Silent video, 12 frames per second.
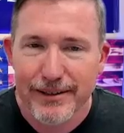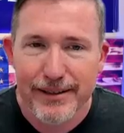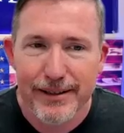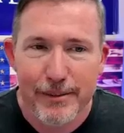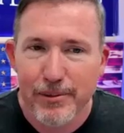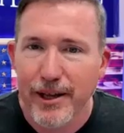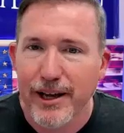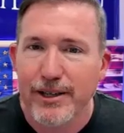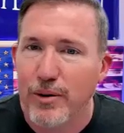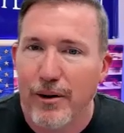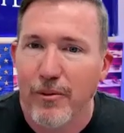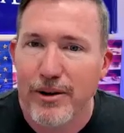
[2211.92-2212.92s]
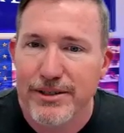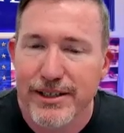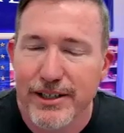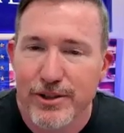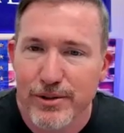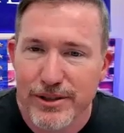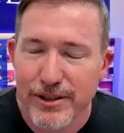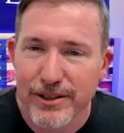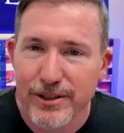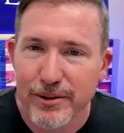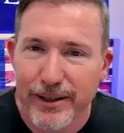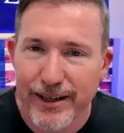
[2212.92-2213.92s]
in a place where I wasn't interested in
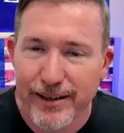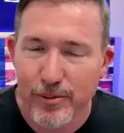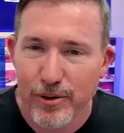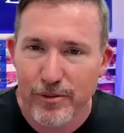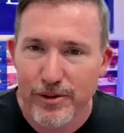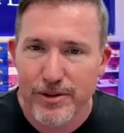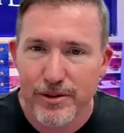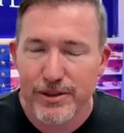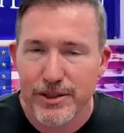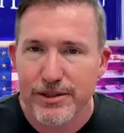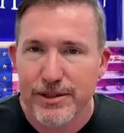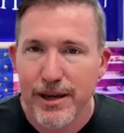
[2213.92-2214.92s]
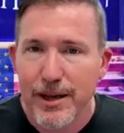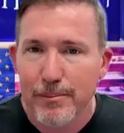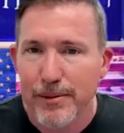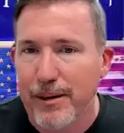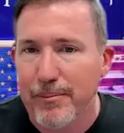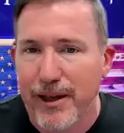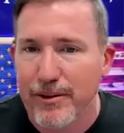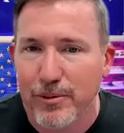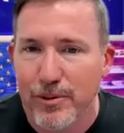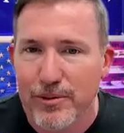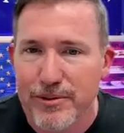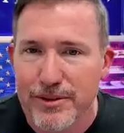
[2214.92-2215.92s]
doing anymore, which was just play by the
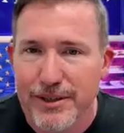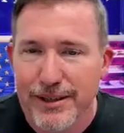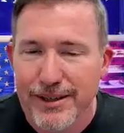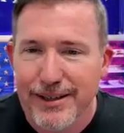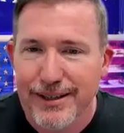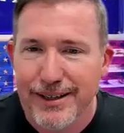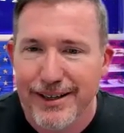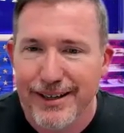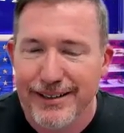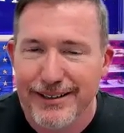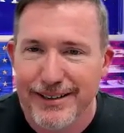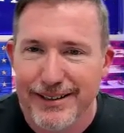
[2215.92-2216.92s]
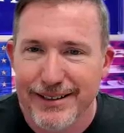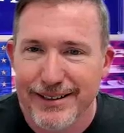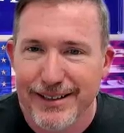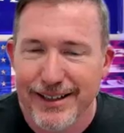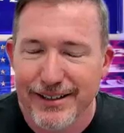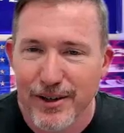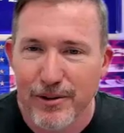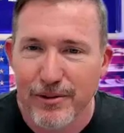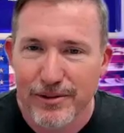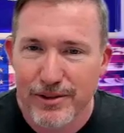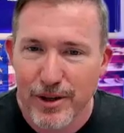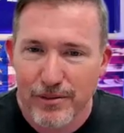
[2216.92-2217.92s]
rules and
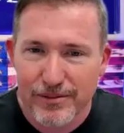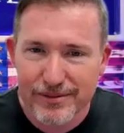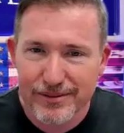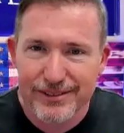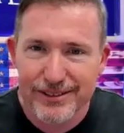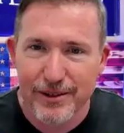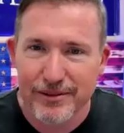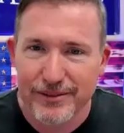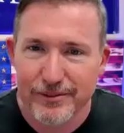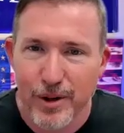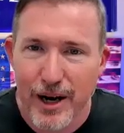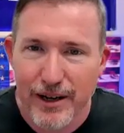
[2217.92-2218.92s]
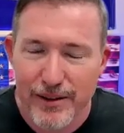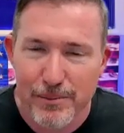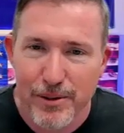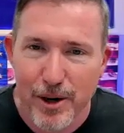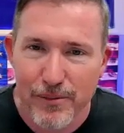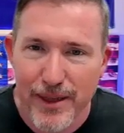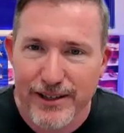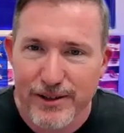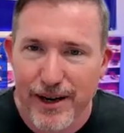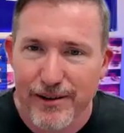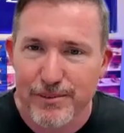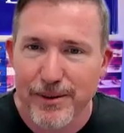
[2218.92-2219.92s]
don't rock the boat. That's
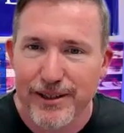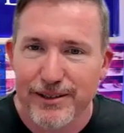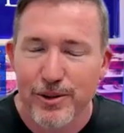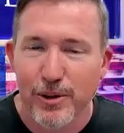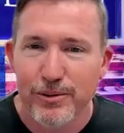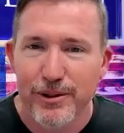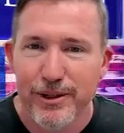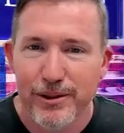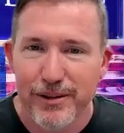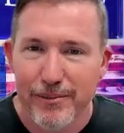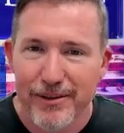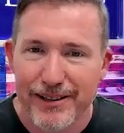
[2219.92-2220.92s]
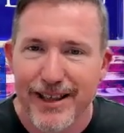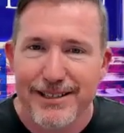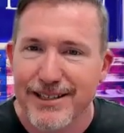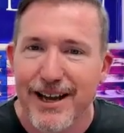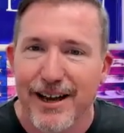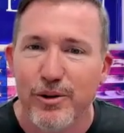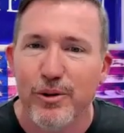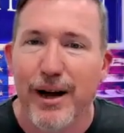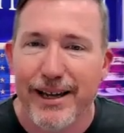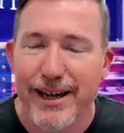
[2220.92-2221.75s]
what I was being told to do. And I'm like, that's not who I